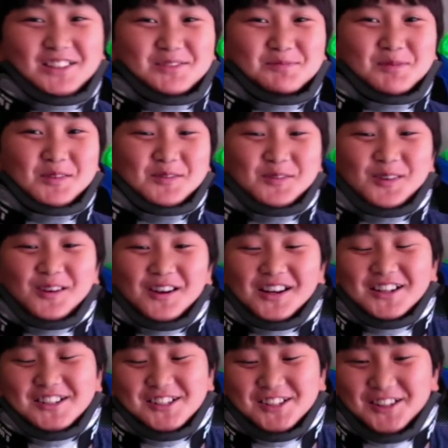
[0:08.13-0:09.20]
Before
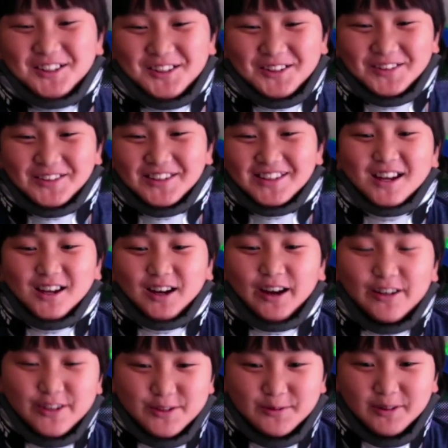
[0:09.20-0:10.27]
I show you this,
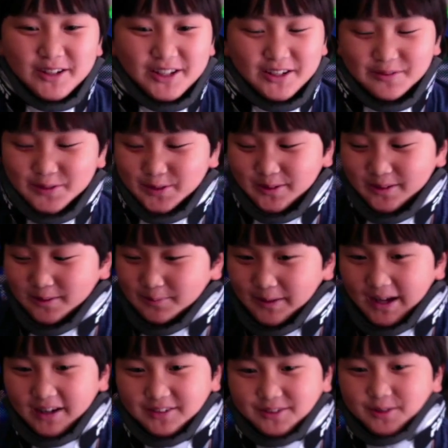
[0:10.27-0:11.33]
I just want to give you a little
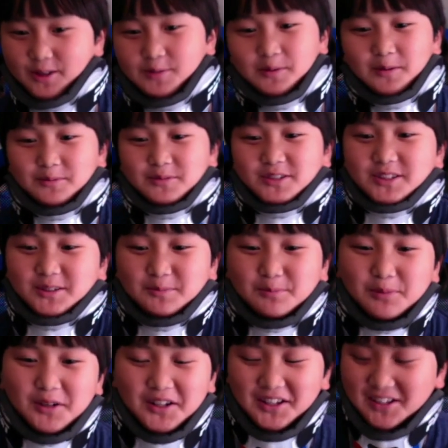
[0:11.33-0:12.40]
backstory, but I'm just gonna
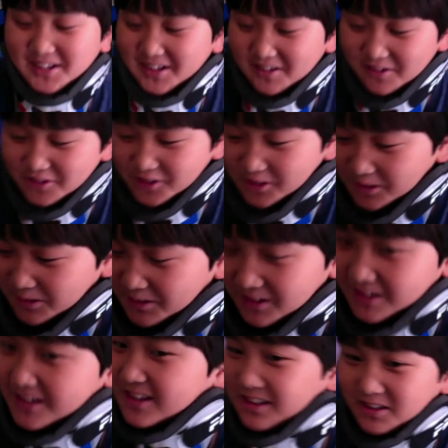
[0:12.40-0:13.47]
put it here so
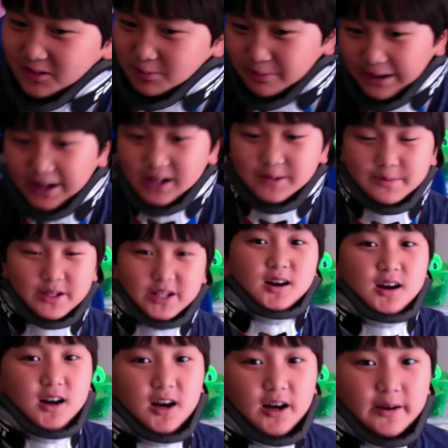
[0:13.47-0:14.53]
it's by me.
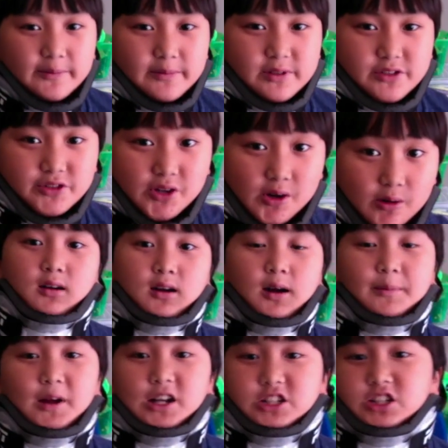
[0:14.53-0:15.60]
So
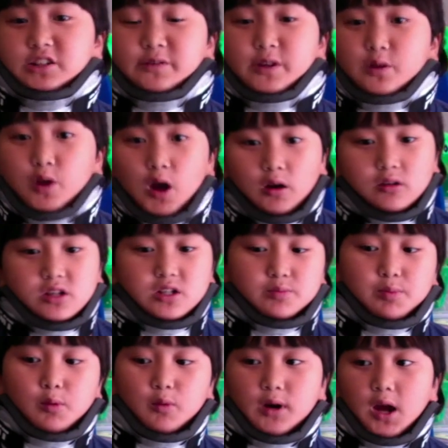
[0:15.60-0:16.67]
I'm not sure if you know this,
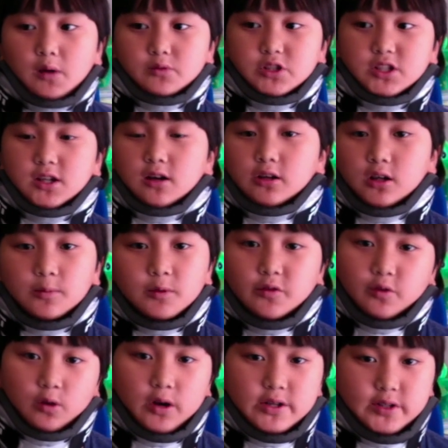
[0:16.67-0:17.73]
but when I was younger,
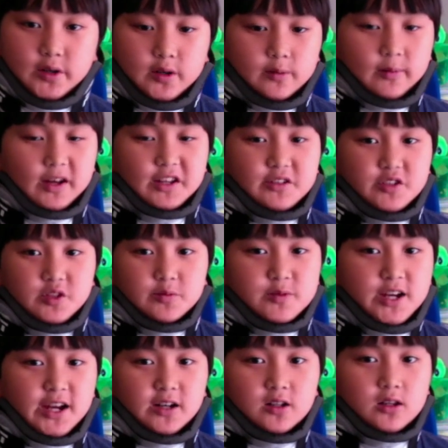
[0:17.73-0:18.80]
before I started my YouTube
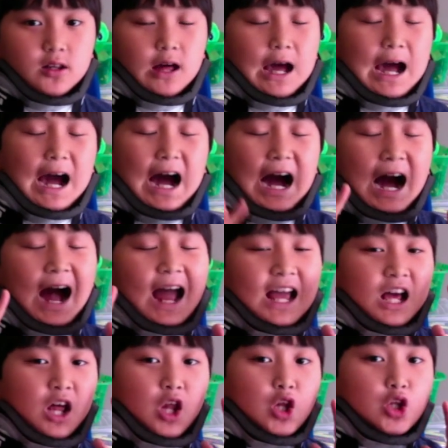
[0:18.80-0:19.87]
channel,
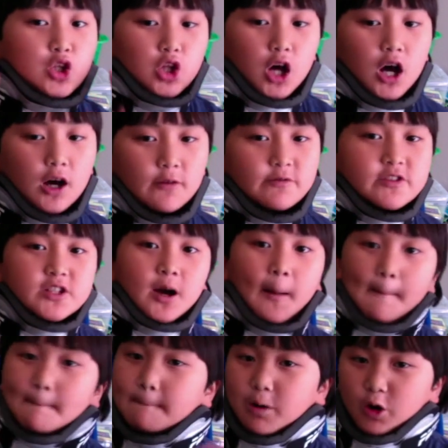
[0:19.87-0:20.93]
I loved
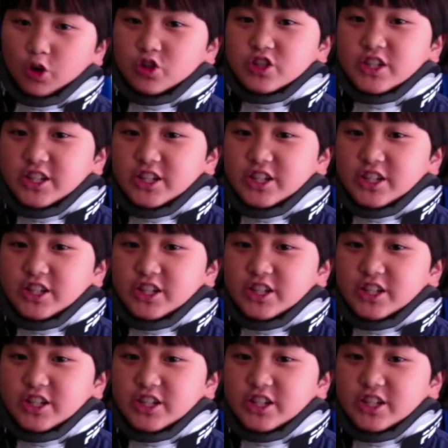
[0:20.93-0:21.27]
Percy